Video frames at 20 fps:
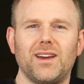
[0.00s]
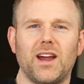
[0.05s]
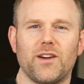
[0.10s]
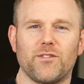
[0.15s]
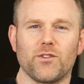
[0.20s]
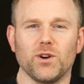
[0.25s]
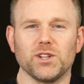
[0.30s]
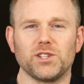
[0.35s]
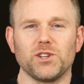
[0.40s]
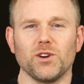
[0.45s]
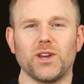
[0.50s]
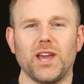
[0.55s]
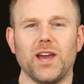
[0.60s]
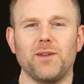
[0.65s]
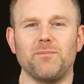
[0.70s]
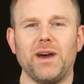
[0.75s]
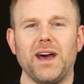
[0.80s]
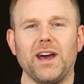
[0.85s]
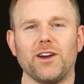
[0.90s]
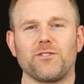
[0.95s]
Hey everyone, so
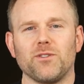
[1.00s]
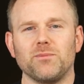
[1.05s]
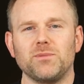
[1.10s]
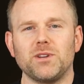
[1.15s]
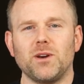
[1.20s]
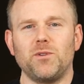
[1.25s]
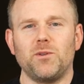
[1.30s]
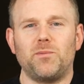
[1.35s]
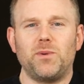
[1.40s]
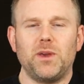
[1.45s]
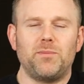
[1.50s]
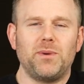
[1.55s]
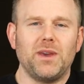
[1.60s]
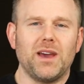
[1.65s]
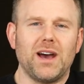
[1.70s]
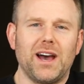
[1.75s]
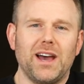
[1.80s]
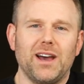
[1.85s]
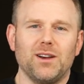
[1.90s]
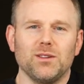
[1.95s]
again back from WPPI
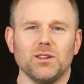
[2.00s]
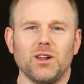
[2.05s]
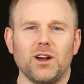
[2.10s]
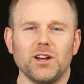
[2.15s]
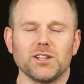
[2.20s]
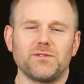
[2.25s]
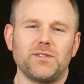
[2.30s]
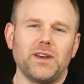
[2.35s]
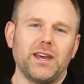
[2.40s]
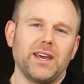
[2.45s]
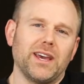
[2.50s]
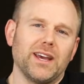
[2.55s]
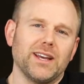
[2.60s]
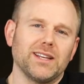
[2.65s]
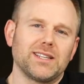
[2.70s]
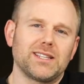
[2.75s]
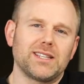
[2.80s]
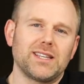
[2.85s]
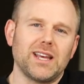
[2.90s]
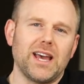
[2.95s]
out in Las
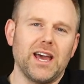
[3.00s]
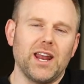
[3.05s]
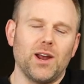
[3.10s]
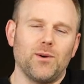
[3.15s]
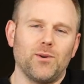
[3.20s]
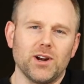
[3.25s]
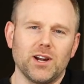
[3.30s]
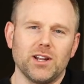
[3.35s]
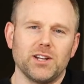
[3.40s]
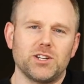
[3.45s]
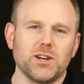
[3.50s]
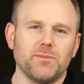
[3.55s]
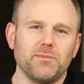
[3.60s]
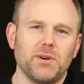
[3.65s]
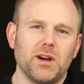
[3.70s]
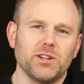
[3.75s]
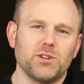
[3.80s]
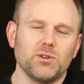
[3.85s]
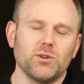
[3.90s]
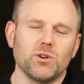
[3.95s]
Vegas, and I wanted to jump
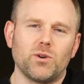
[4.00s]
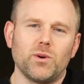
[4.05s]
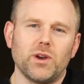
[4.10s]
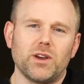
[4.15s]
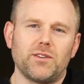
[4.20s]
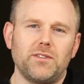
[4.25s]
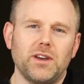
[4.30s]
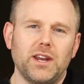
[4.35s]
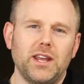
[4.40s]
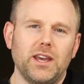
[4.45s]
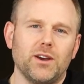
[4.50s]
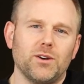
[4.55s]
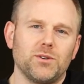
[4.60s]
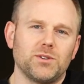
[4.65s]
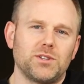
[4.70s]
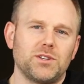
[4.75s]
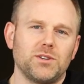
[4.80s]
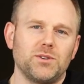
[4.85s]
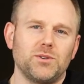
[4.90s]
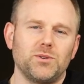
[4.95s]
on to a quick video
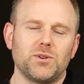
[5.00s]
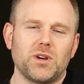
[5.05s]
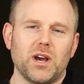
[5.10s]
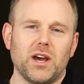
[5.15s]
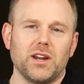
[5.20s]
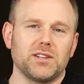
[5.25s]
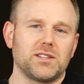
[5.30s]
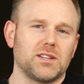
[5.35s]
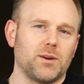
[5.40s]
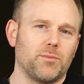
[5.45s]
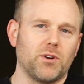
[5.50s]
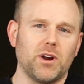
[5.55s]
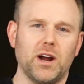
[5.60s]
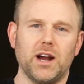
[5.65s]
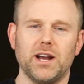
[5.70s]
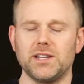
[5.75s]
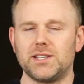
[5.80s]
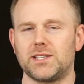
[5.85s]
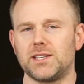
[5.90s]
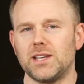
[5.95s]
to kind of
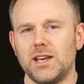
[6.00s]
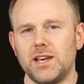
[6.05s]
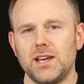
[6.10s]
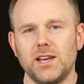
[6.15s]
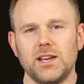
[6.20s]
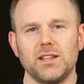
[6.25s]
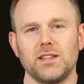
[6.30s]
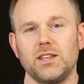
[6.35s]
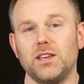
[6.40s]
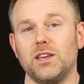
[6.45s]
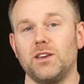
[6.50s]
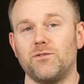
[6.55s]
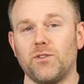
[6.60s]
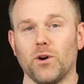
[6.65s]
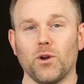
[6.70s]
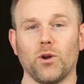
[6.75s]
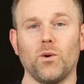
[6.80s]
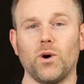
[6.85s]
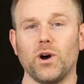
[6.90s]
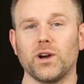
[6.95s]
summarize the
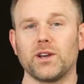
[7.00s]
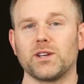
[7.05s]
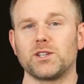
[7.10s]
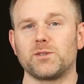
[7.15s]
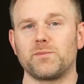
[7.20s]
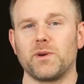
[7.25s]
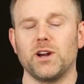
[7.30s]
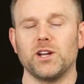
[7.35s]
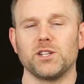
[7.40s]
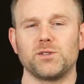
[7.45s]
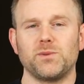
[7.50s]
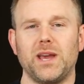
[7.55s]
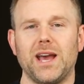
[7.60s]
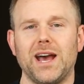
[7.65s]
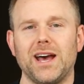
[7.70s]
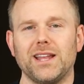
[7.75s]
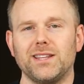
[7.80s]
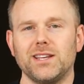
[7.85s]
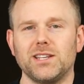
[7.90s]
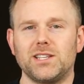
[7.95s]
Photowalk experience we
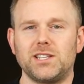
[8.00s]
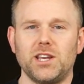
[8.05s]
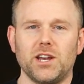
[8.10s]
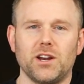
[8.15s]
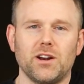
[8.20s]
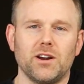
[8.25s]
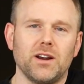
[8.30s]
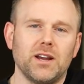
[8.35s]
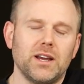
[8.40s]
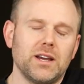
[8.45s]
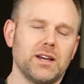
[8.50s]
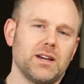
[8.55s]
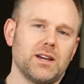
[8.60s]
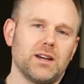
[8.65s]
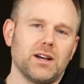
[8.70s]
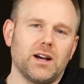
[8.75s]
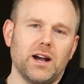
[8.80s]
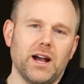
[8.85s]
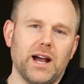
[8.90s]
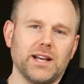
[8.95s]
had this year
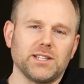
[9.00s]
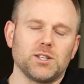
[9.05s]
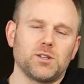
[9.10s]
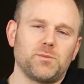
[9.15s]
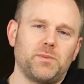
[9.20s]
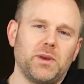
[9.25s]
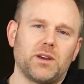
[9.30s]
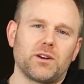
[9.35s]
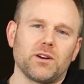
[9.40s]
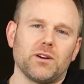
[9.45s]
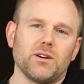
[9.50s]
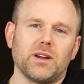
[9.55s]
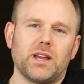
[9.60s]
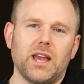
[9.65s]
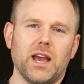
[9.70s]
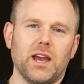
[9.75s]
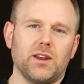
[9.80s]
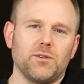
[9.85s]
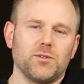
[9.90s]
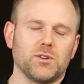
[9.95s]
as a speaker.
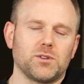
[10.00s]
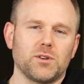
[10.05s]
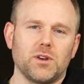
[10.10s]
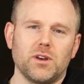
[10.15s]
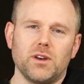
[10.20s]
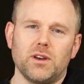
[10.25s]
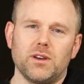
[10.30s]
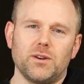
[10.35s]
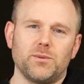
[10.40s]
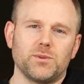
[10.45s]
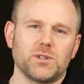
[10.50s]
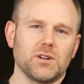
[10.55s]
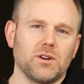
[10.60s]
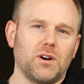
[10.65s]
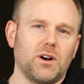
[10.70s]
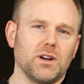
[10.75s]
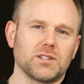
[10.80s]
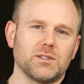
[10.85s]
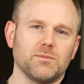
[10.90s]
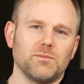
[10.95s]
Again, it was an
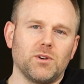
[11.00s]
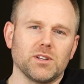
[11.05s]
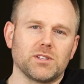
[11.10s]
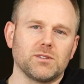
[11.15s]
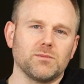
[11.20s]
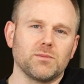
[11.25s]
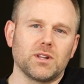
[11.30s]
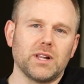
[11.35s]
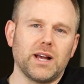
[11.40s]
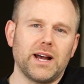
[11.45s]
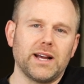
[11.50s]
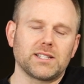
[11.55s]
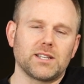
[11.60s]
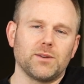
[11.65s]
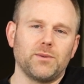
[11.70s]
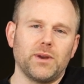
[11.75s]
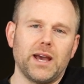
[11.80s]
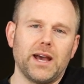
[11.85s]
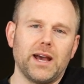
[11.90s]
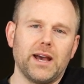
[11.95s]
awesome class
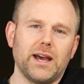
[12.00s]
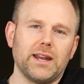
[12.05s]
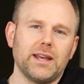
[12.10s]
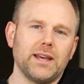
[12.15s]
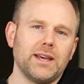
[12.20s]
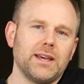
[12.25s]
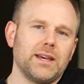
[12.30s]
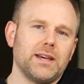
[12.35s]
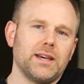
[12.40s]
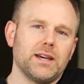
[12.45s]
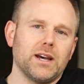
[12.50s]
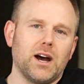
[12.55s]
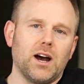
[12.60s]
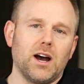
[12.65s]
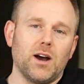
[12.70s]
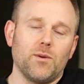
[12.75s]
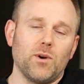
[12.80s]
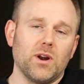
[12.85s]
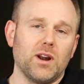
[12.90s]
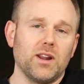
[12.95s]
that we had.
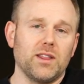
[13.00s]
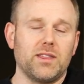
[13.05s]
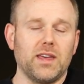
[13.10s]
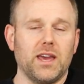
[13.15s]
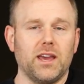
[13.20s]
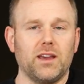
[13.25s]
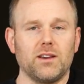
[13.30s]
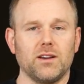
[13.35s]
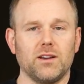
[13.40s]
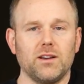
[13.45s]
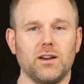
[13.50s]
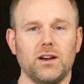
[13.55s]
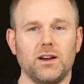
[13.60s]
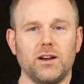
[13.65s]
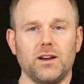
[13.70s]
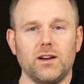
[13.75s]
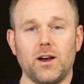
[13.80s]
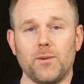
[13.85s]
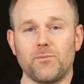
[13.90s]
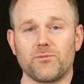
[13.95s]
I wanted to thank
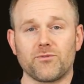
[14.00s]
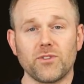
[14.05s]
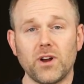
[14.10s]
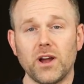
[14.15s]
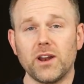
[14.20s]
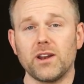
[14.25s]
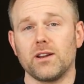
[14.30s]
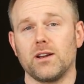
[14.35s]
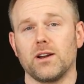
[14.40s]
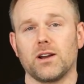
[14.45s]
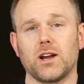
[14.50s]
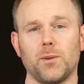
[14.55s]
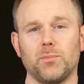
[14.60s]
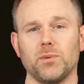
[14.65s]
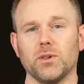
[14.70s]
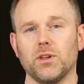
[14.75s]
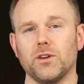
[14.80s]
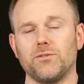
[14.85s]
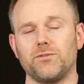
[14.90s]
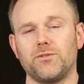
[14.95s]
up front a
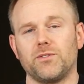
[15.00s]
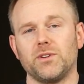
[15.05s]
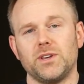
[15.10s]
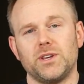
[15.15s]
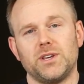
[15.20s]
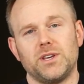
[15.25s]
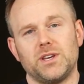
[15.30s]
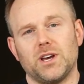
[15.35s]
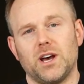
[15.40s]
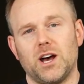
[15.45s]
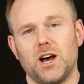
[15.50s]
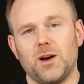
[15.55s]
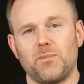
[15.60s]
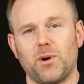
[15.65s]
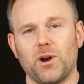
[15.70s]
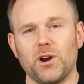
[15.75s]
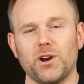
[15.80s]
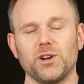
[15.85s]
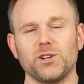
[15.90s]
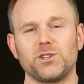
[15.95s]
couple of
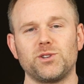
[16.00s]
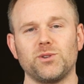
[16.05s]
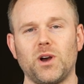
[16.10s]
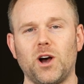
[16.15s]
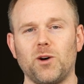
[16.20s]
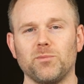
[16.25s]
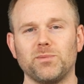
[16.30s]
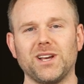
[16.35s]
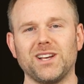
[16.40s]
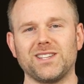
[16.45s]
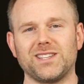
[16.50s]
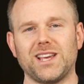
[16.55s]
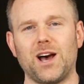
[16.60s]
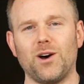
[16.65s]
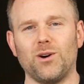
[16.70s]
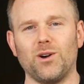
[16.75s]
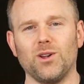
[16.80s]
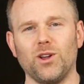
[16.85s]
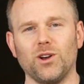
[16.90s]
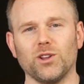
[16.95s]
partners who helped us
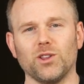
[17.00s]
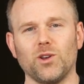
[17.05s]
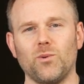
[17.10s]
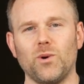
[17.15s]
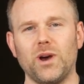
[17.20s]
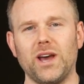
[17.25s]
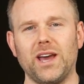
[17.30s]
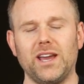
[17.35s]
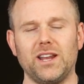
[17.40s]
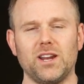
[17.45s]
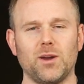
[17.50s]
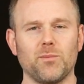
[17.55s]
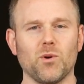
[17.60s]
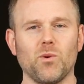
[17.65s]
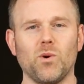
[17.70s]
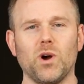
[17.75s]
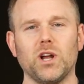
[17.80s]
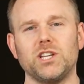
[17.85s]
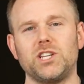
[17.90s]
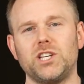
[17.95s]
out along the way. Number
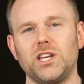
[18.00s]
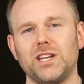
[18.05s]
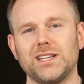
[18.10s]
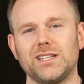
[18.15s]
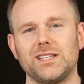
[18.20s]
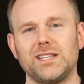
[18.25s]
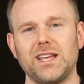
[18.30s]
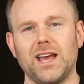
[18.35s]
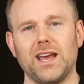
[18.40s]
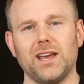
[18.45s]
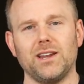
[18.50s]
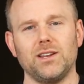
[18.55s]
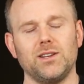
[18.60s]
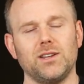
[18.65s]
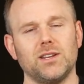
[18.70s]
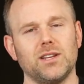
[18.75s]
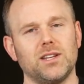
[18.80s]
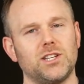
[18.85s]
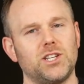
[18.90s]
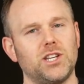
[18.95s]
one, Cheetah Stand.
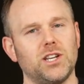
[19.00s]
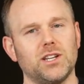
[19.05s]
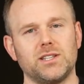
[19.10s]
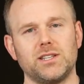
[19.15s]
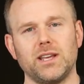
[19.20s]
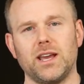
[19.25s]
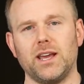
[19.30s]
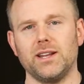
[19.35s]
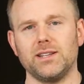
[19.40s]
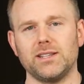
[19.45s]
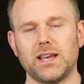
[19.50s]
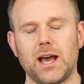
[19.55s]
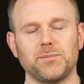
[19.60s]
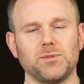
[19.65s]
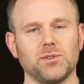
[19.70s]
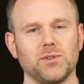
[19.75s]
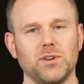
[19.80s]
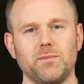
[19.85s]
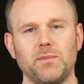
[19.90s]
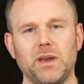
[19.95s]
Cheetah Stand is
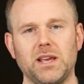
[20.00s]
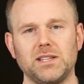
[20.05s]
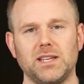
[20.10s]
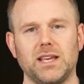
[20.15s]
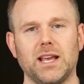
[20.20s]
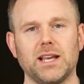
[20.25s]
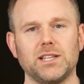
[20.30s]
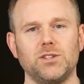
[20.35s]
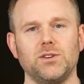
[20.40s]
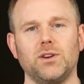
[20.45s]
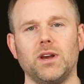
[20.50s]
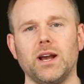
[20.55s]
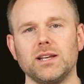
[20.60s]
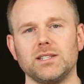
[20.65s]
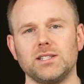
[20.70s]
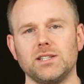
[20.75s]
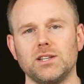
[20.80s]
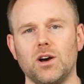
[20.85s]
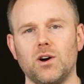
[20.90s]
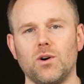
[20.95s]
absolutely amazing, as you
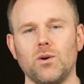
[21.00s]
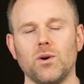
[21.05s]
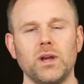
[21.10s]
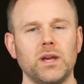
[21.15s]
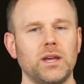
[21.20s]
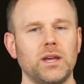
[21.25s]
guys know.